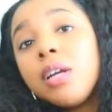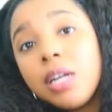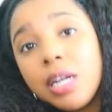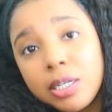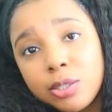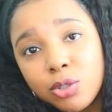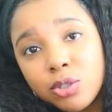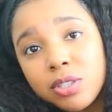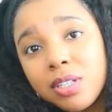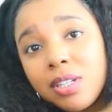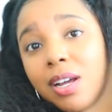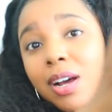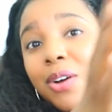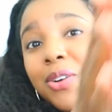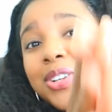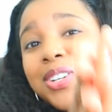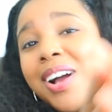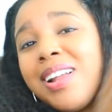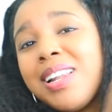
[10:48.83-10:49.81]
Interesting
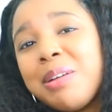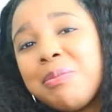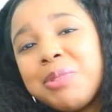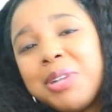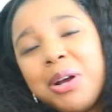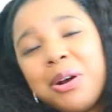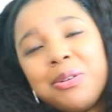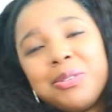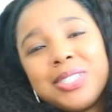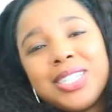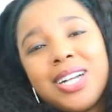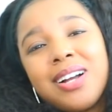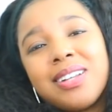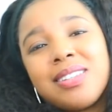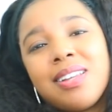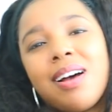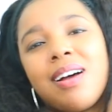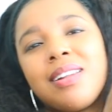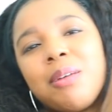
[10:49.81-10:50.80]
though. Y'all let me know what
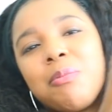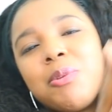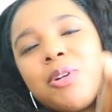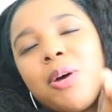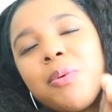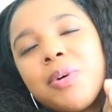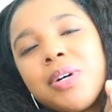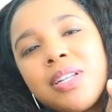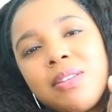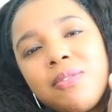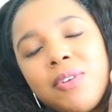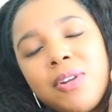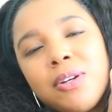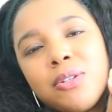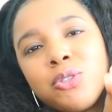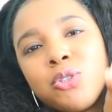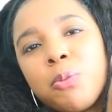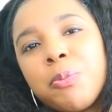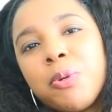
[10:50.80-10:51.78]
y'all thought. Let me know what other
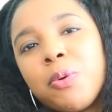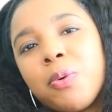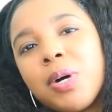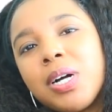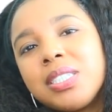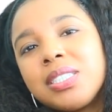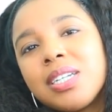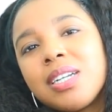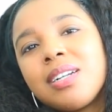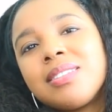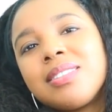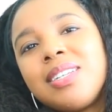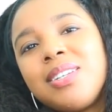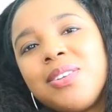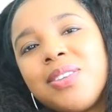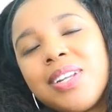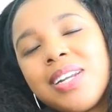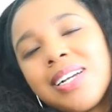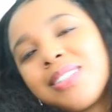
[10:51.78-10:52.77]
videos you want me to watch, and I'll see
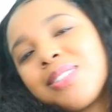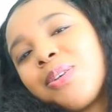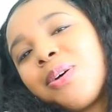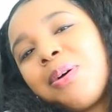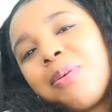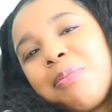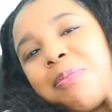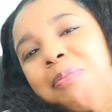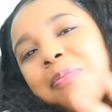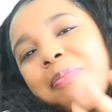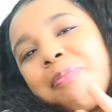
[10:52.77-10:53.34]
you in the next one.